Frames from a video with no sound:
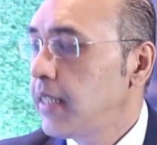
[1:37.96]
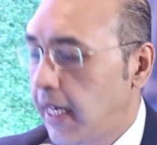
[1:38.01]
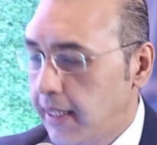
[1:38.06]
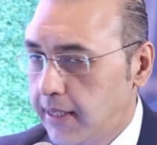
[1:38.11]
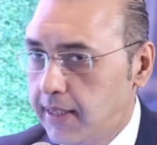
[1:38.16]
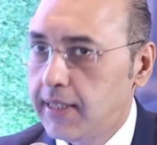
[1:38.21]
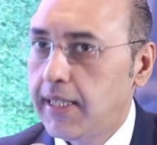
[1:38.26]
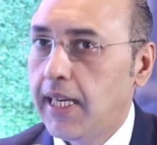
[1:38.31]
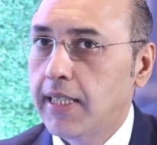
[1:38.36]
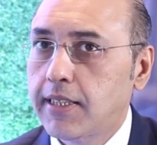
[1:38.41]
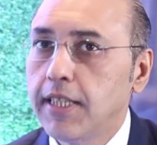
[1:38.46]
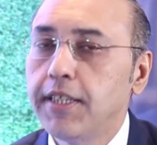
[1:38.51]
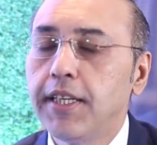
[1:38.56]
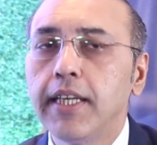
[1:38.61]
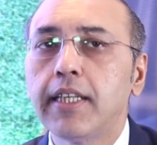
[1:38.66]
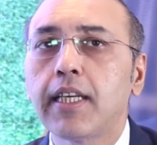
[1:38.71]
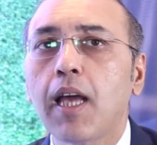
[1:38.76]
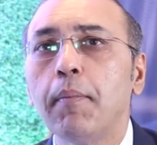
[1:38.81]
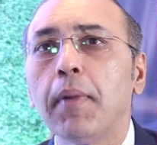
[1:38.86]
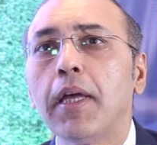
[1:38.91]
Yes,
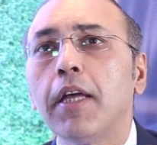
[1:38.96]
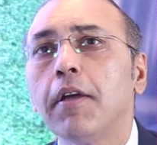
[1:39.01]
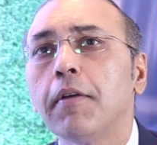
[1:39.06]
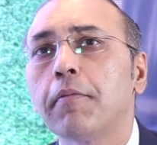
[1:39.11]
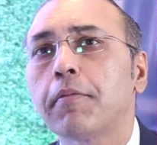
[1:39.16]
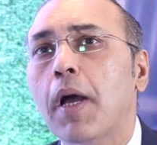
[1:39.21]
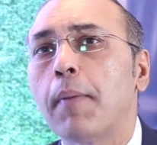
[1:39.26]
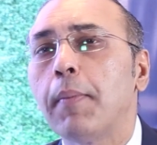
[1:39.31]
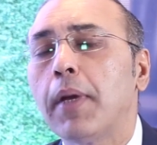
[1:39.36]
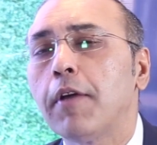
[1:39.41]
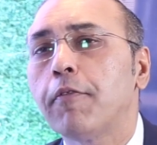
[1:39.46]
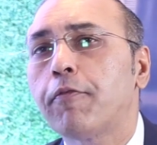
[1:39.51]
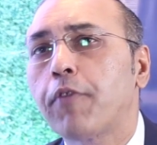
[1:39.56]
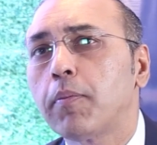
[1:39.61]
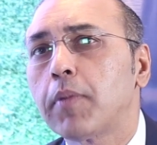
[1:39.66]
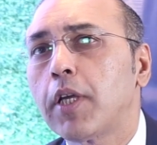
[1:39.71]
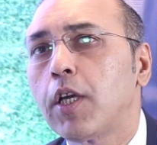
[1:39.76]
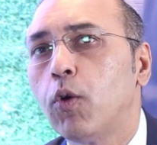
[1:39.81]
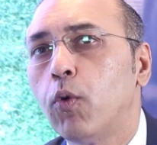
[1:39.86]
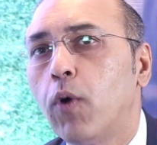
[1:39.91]
indeed. Yeah. Coming
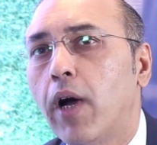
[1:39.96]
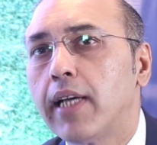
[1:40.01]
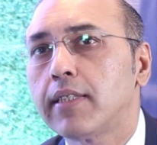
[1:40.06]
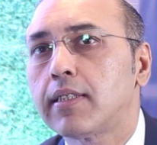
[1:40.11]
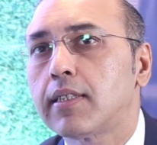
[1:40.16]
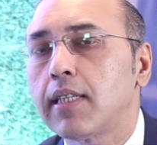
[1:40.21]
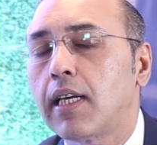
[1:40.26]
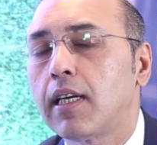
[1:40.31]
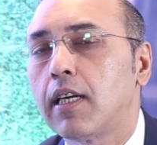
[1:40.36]
from the US